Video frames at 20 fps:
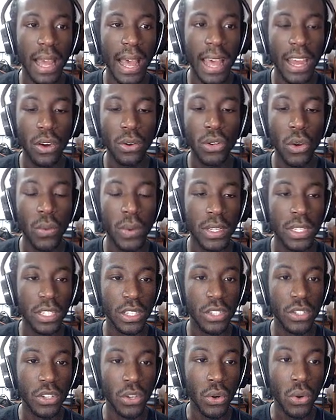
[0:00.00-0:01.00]
I don't know what
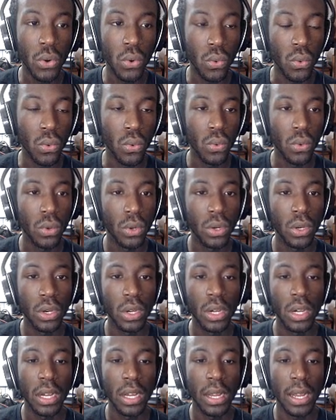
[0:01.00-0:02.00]
to do.
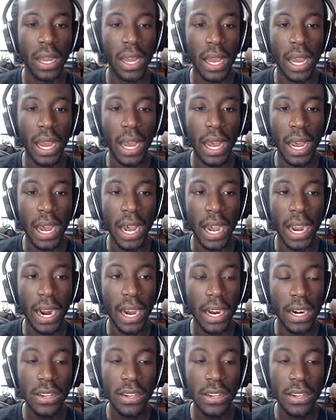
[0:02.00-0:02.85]
I